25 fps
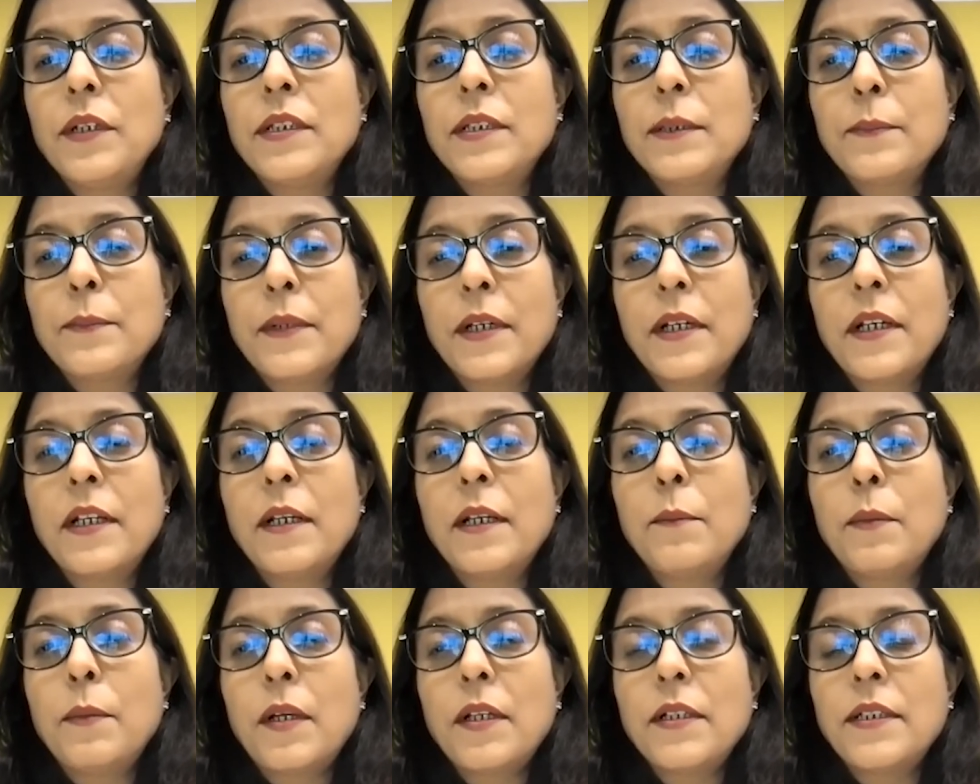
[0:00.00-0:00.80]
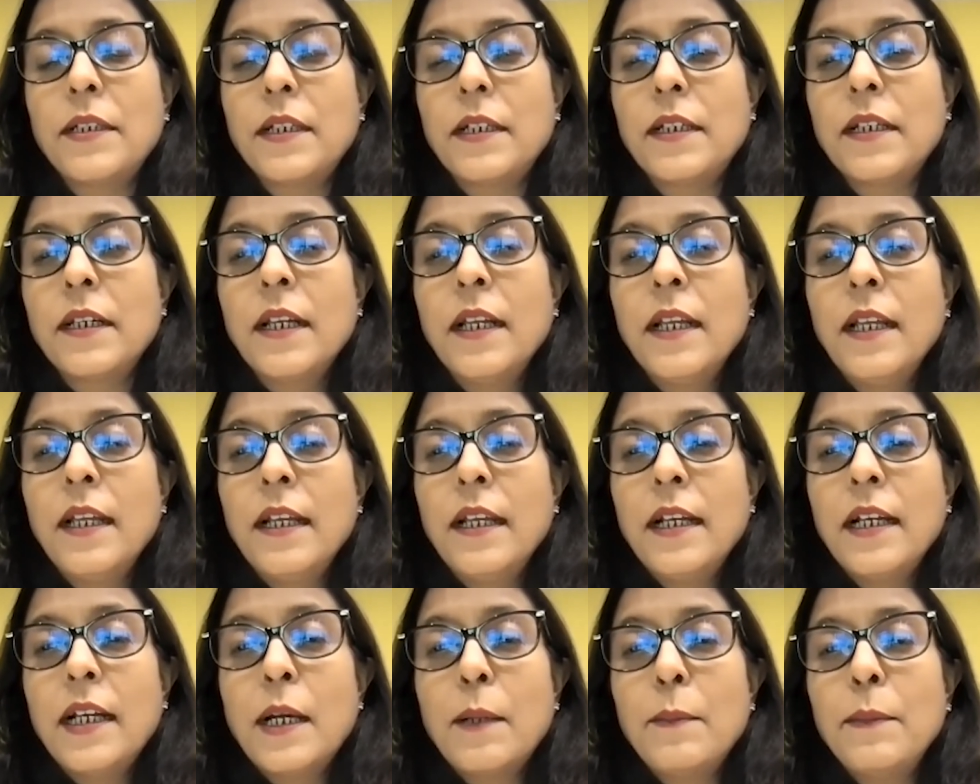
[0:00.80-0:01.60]
some critical project,
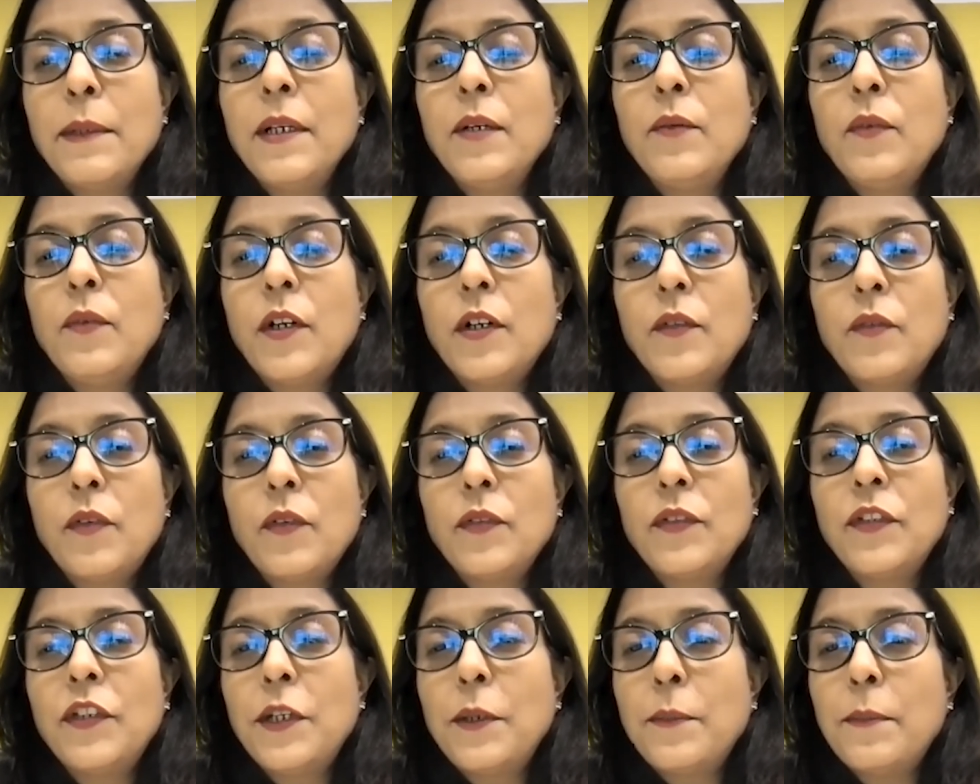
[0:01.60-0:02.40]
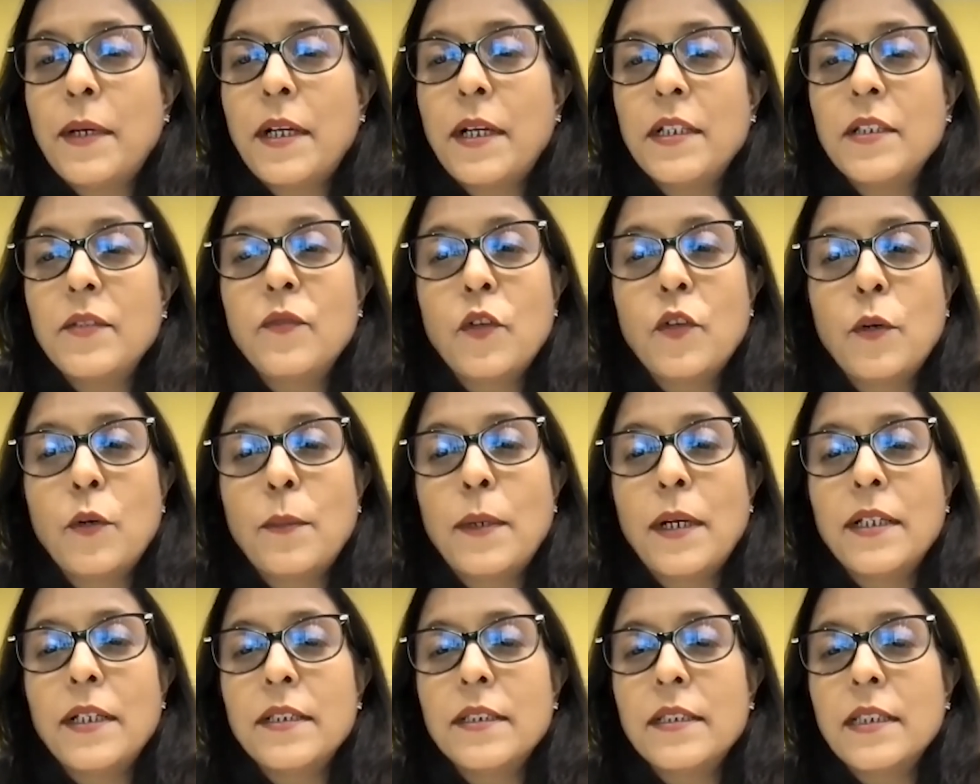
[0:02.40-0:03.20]
come in, work for 3 months, 4
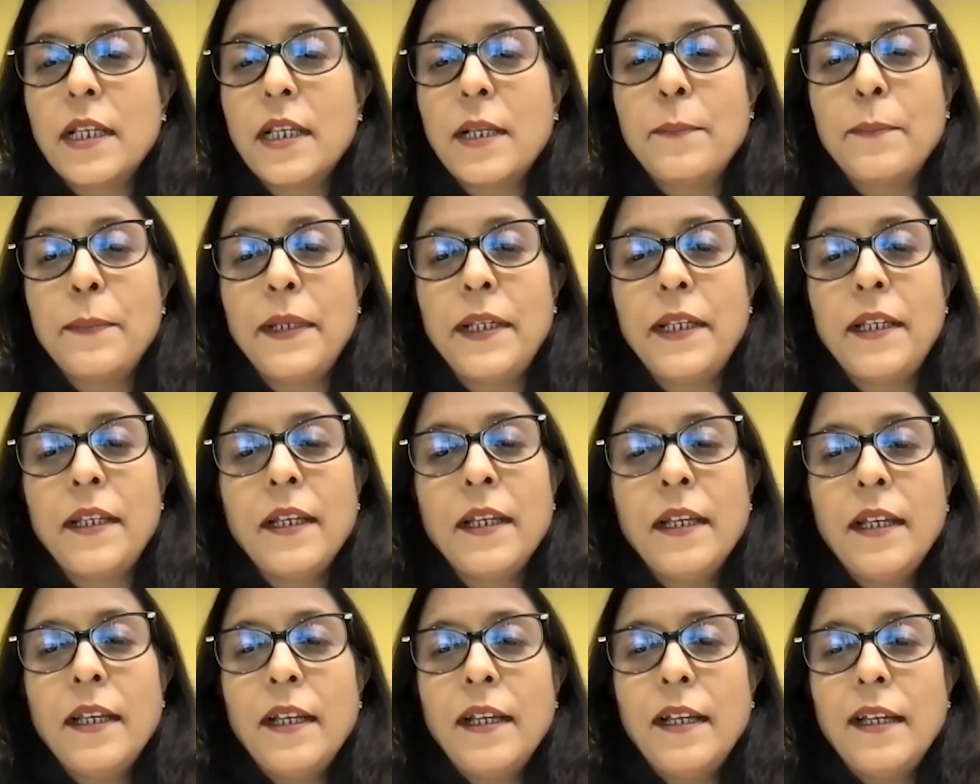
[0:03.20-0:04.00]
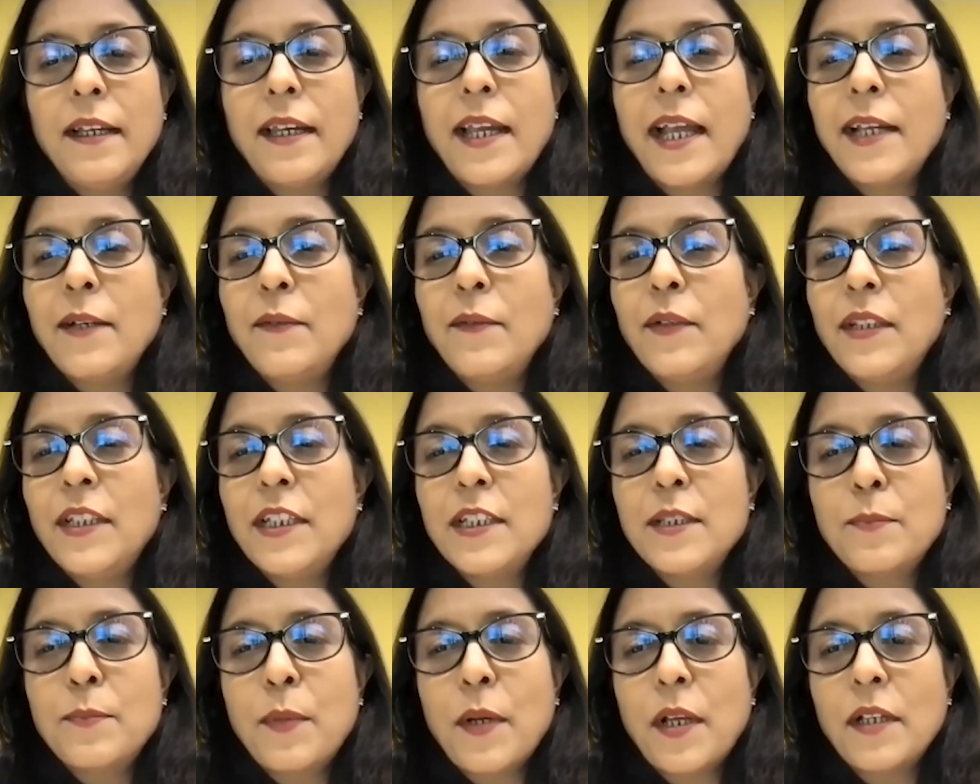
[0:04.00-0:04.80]
months, help me ride with
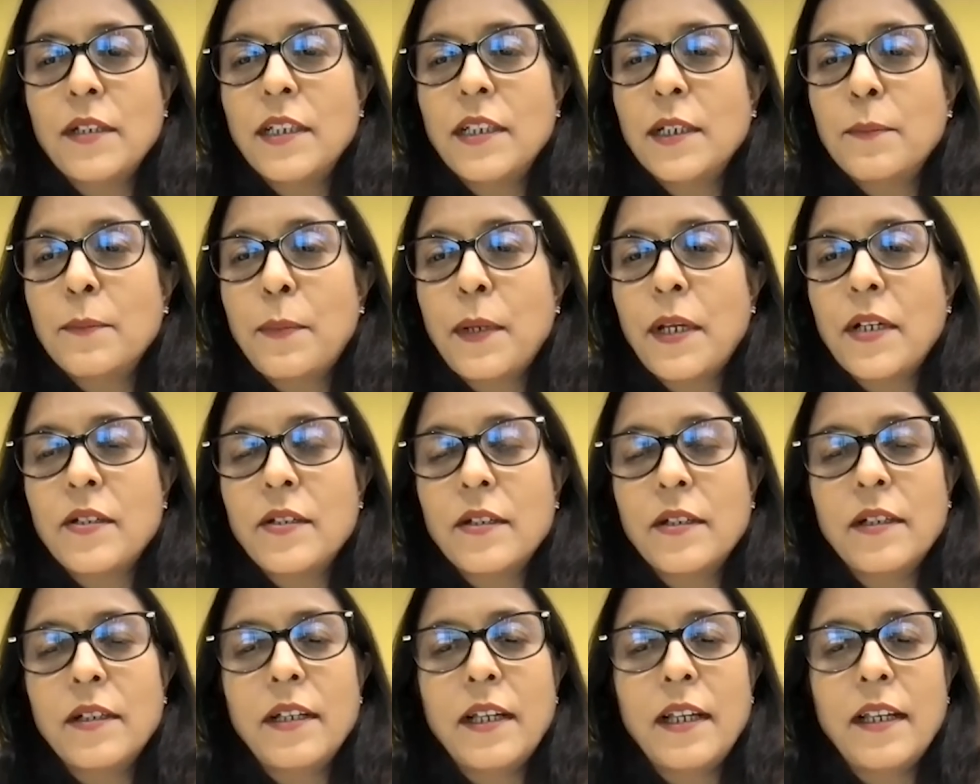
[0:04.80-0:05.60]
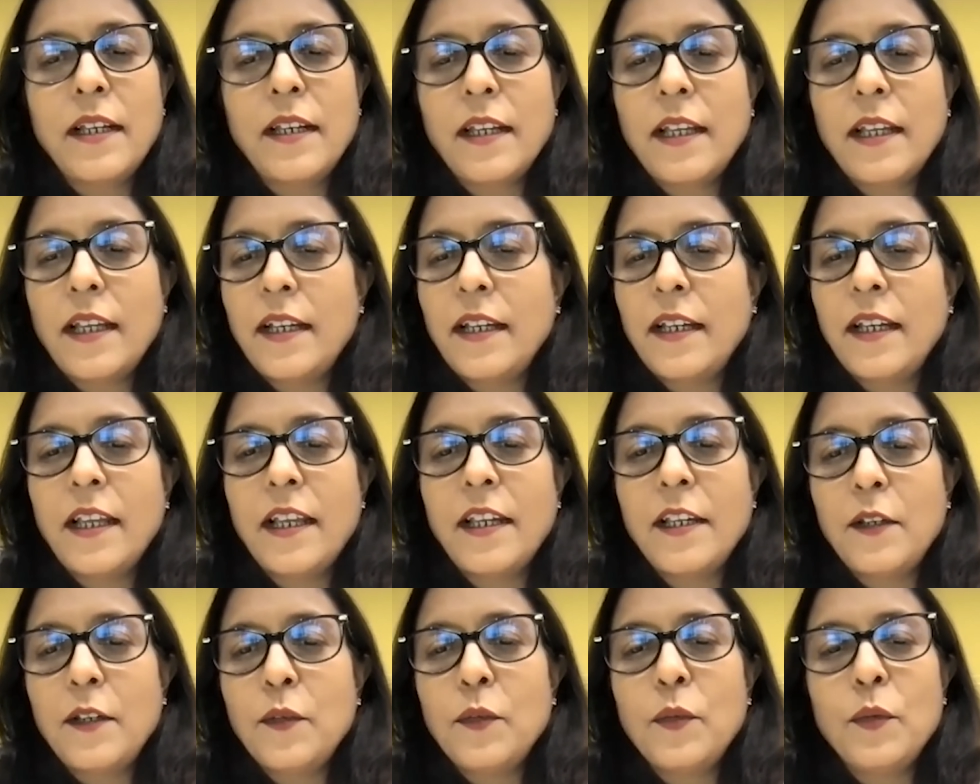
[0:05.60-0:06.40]
this project pressure
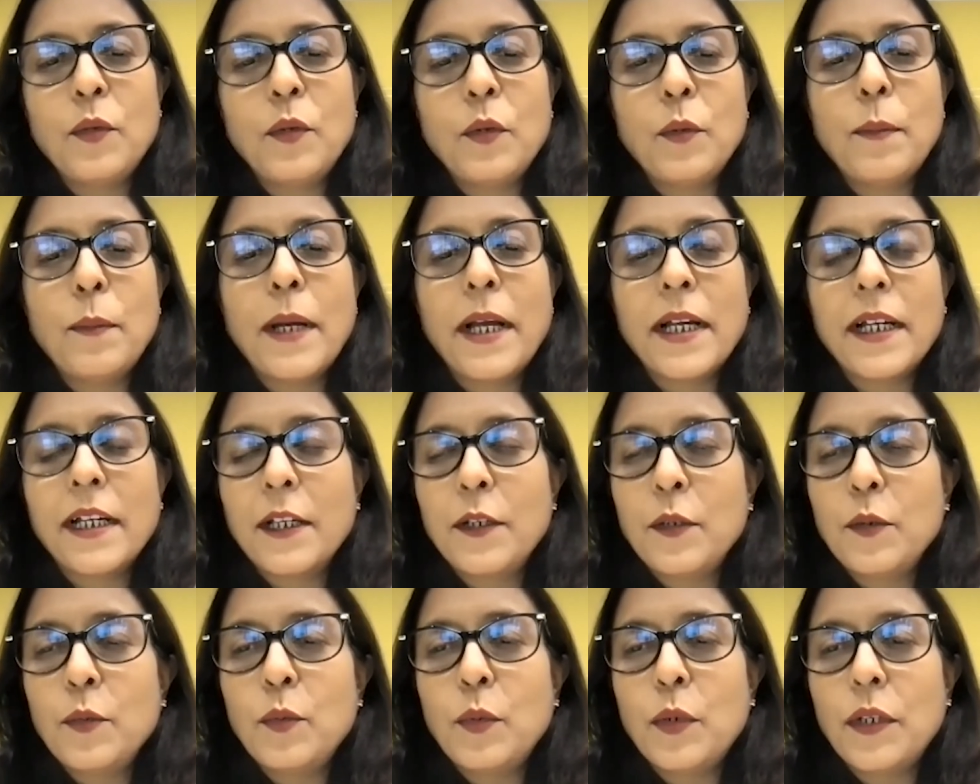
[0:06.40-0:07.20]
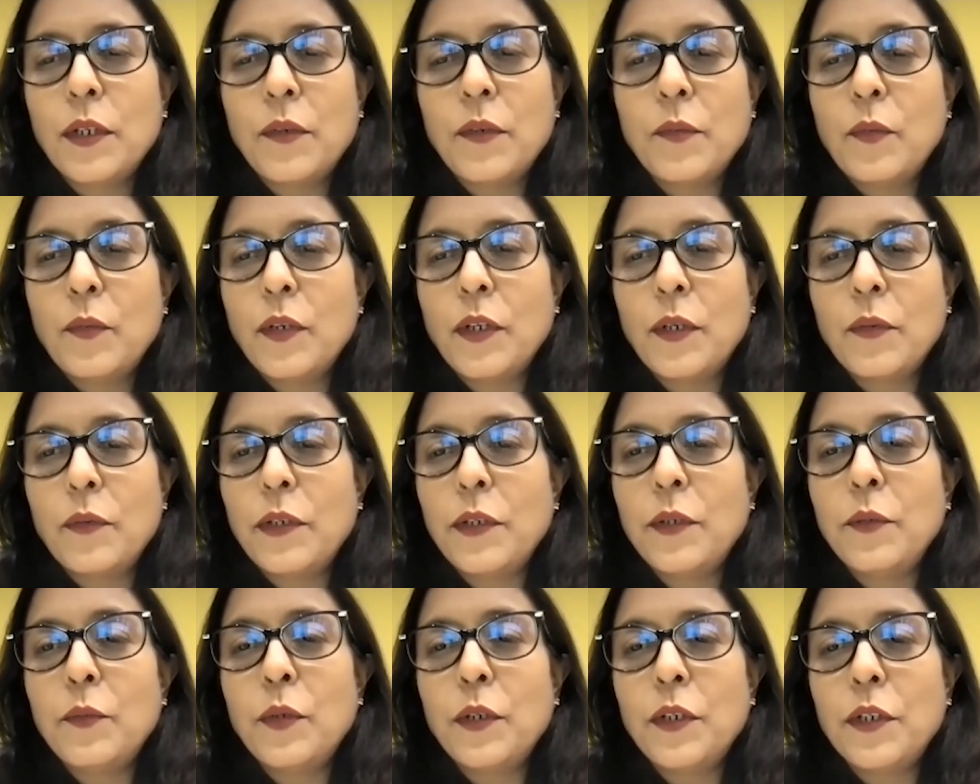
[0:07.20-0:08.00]
and go back and do whatever
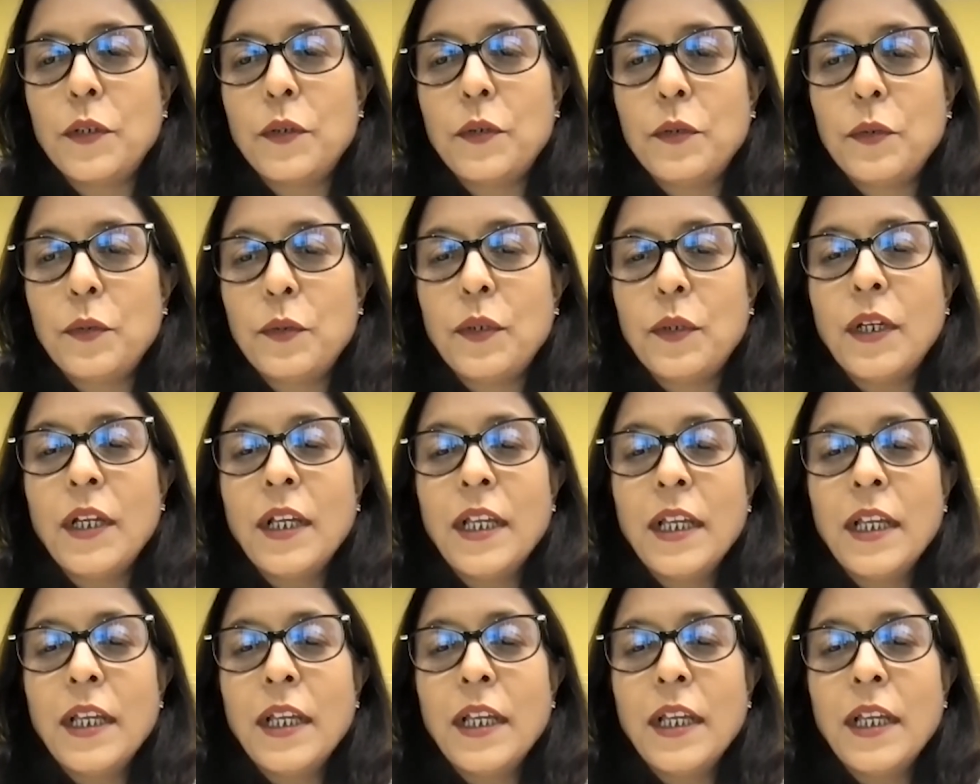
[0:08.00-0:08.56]
you wanted to do.